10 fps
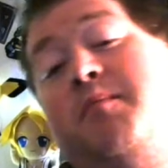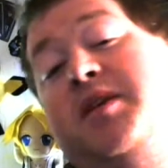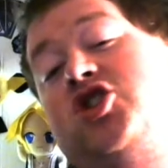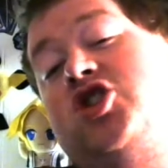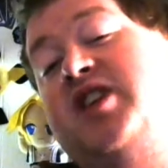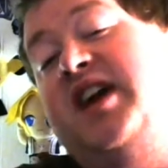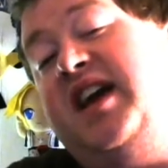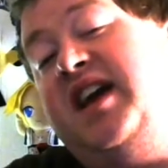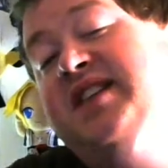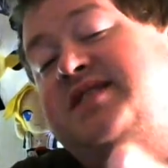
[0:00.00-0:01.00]
Be sure to
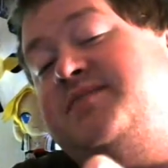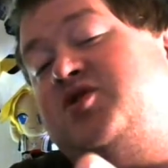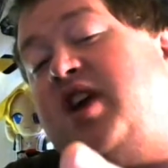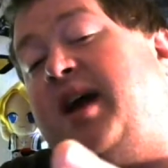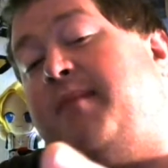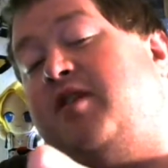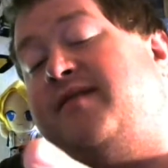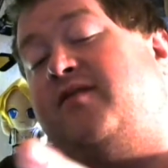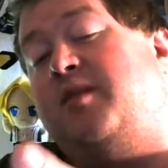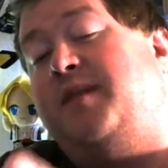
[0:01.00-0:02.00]
hit subscribe there
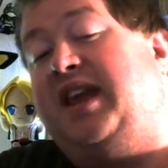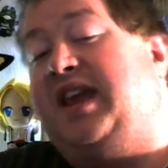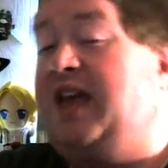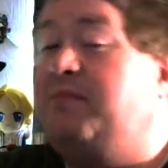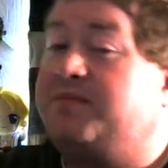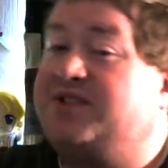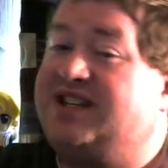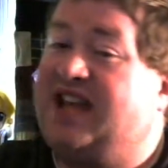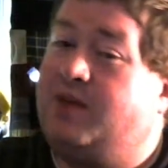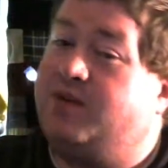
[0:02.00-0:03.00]
for me to keep up to
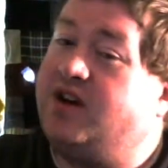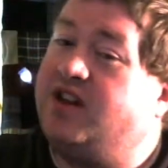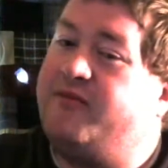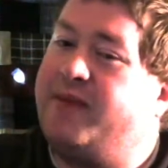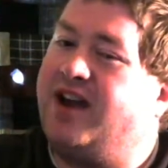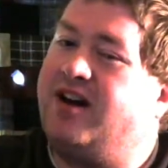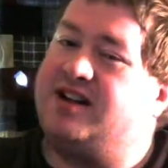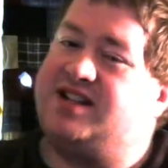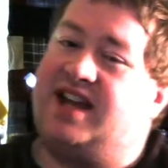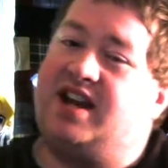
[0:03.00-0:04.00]
date with all of my
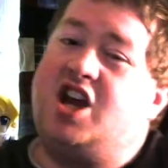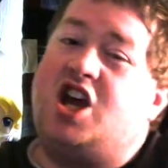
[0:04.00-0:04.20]
content.